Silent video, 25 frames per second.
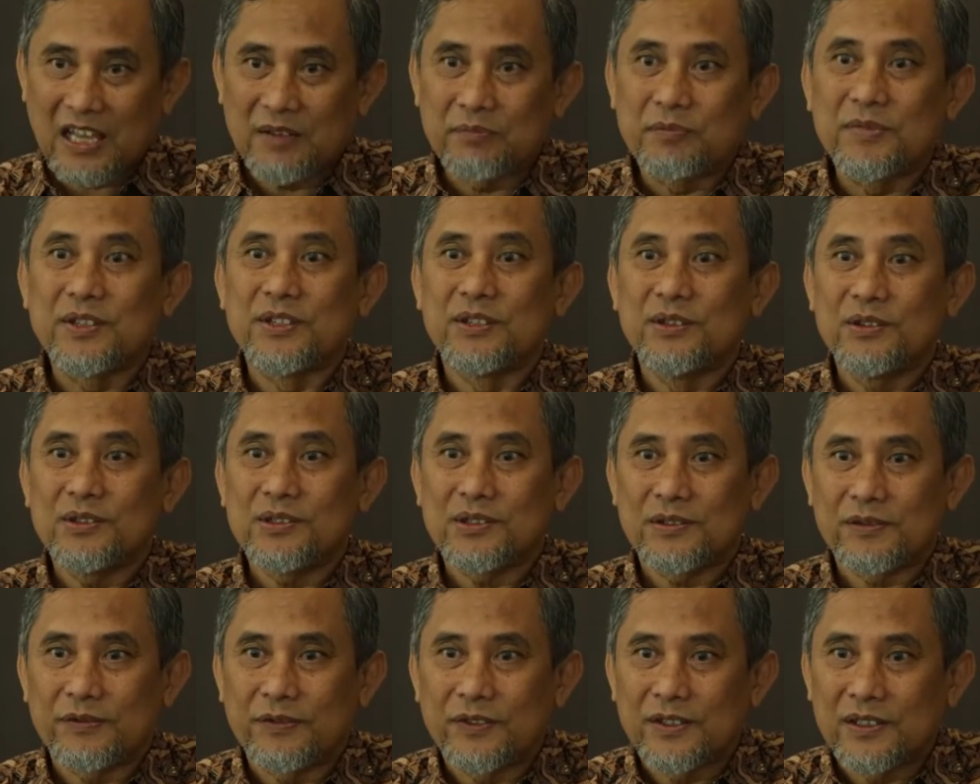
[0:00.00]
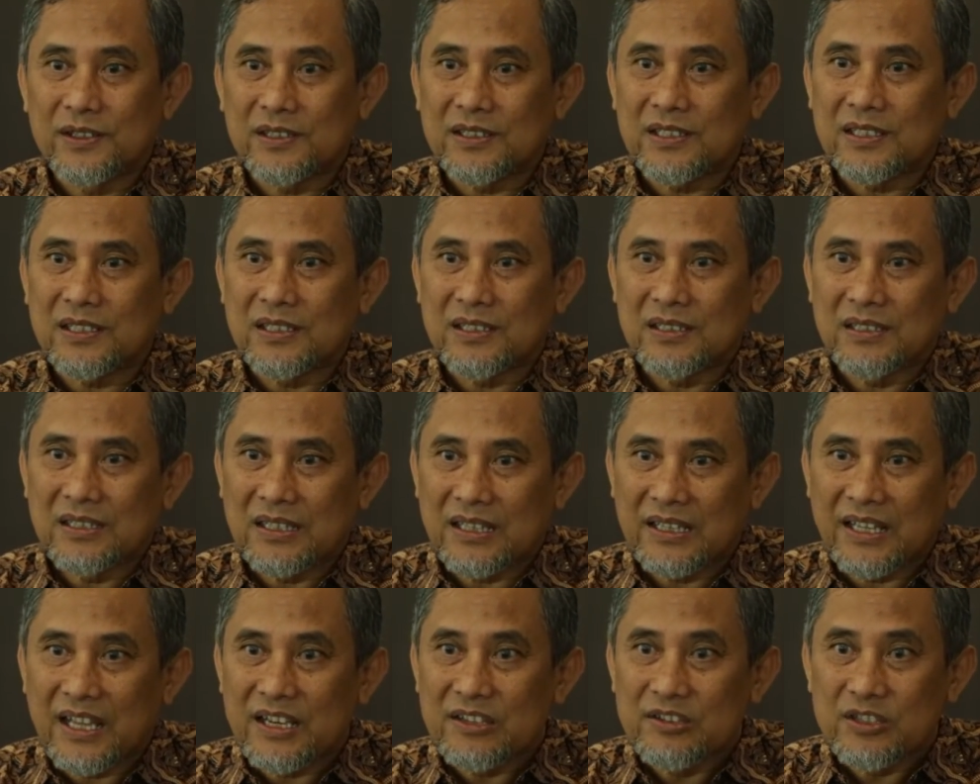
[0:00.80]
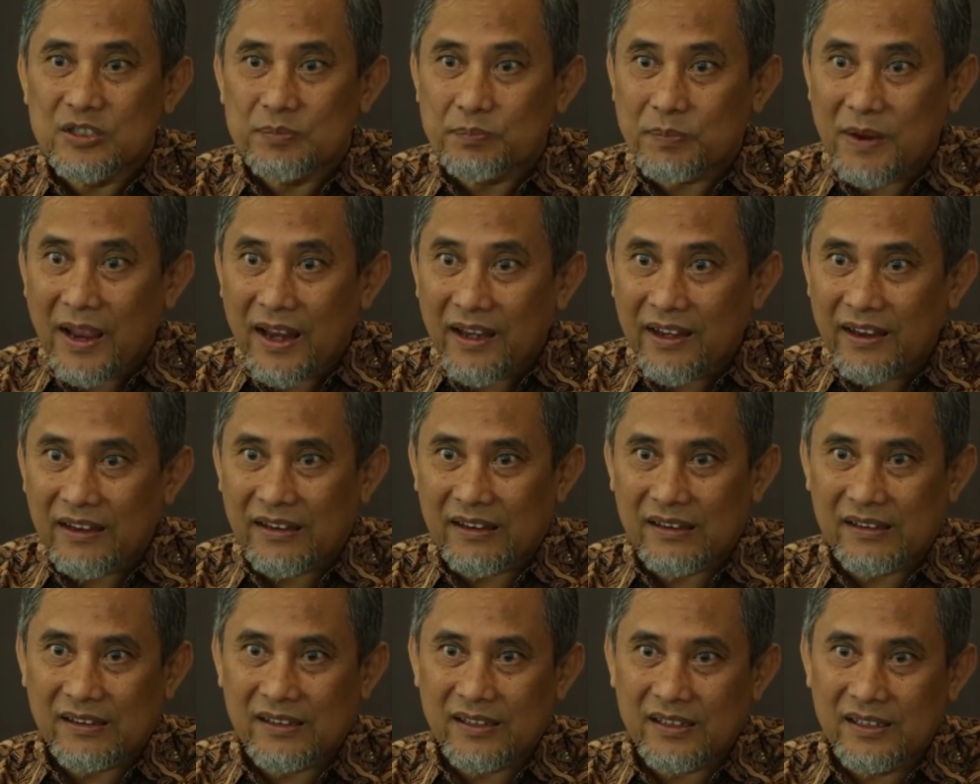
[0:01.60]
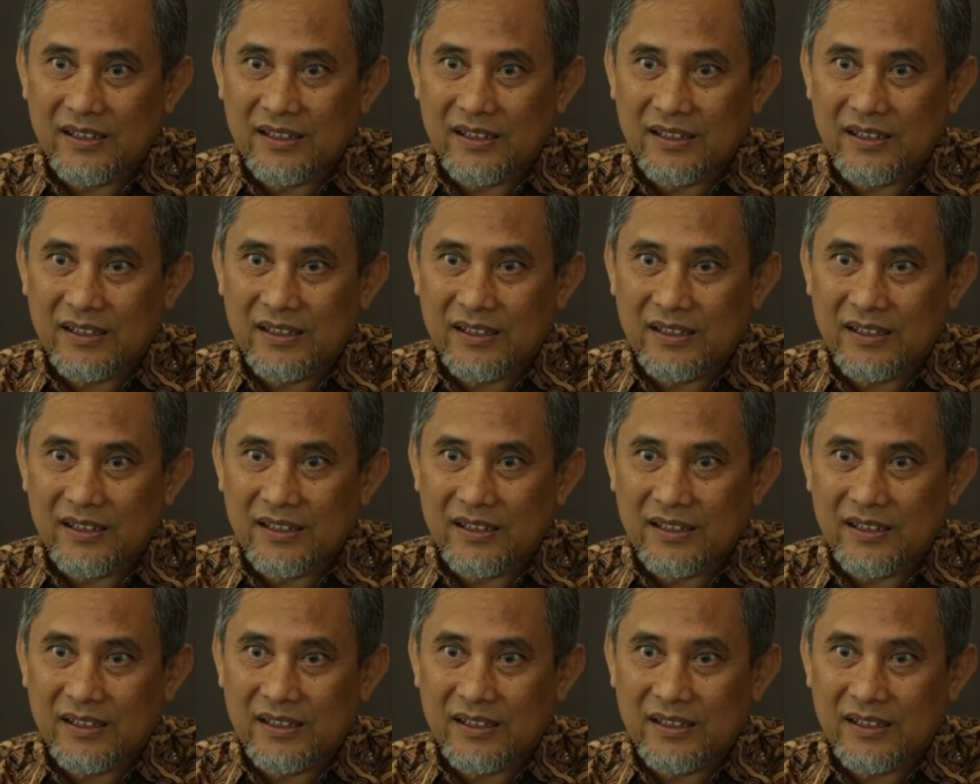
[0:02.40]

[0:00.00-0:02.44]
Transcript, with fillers: can be used for land use planning.